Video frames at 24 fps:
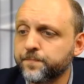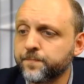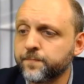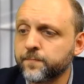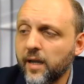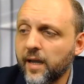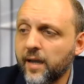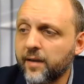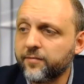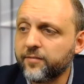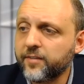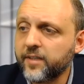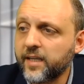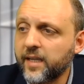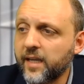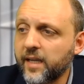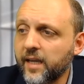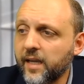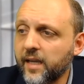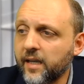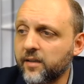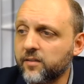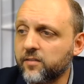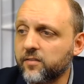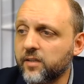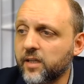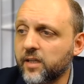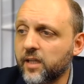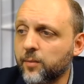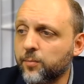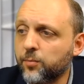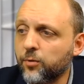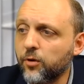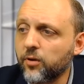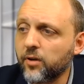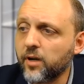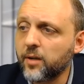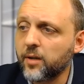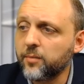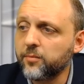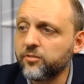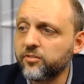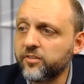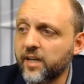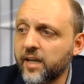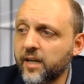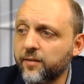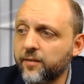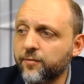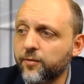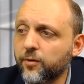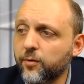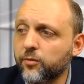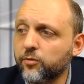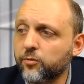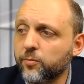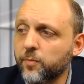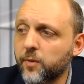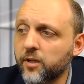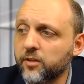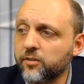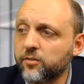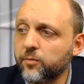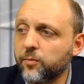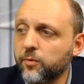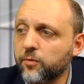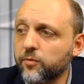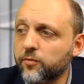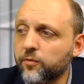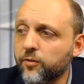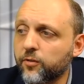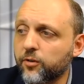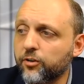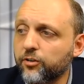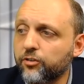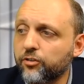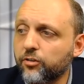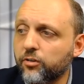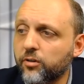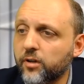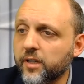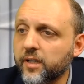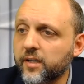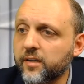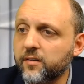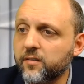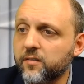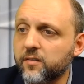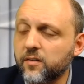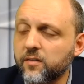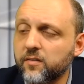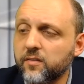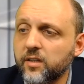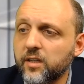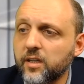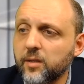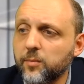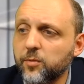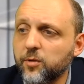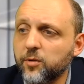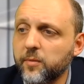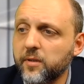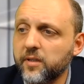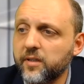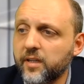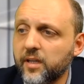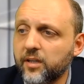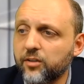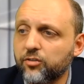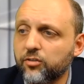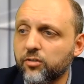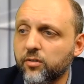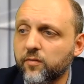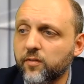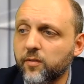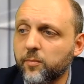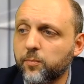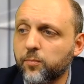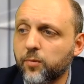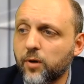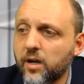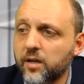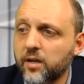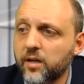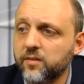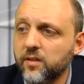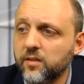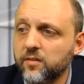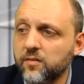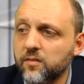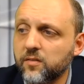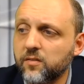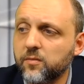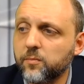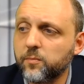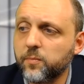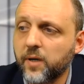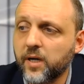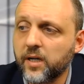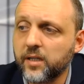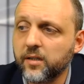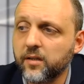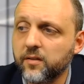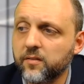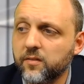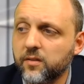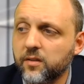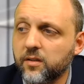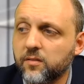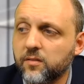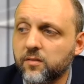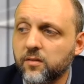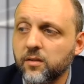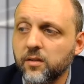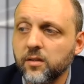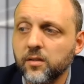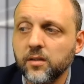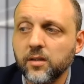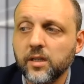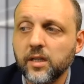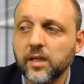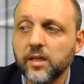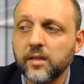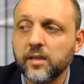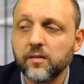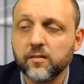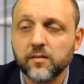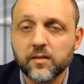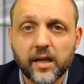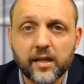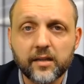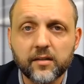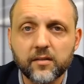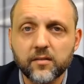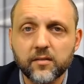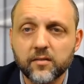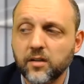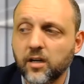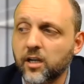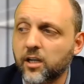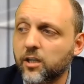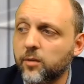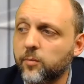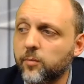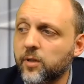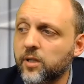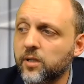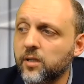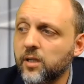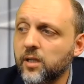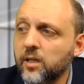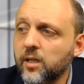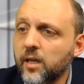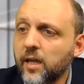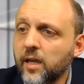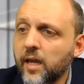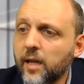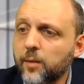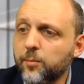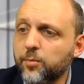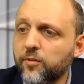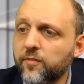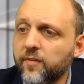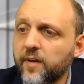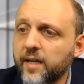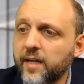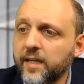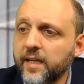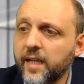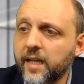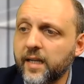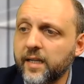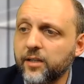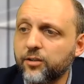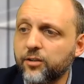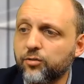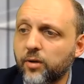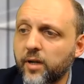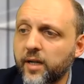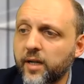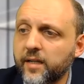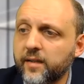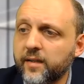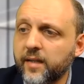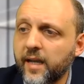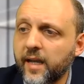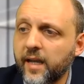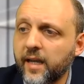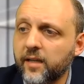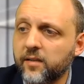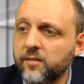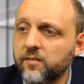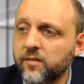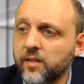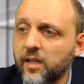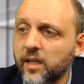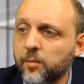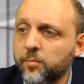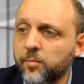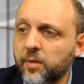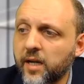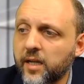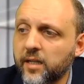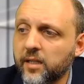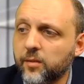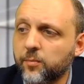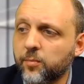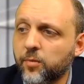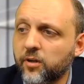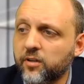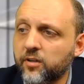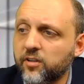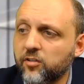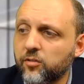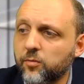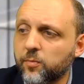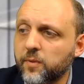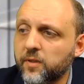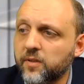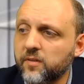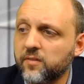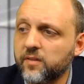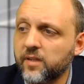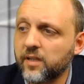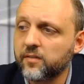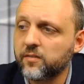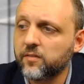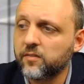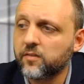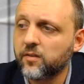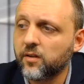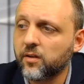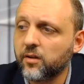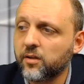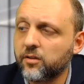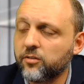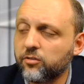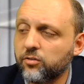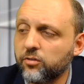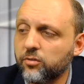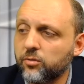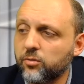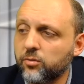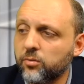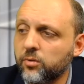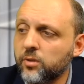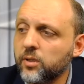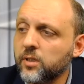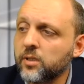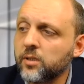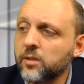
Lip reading: FDA ASCA program staff are responsible for ensuring consistent implementation of the processes and policies in this guidance document and providing any training to ASCA pilot participants necessary to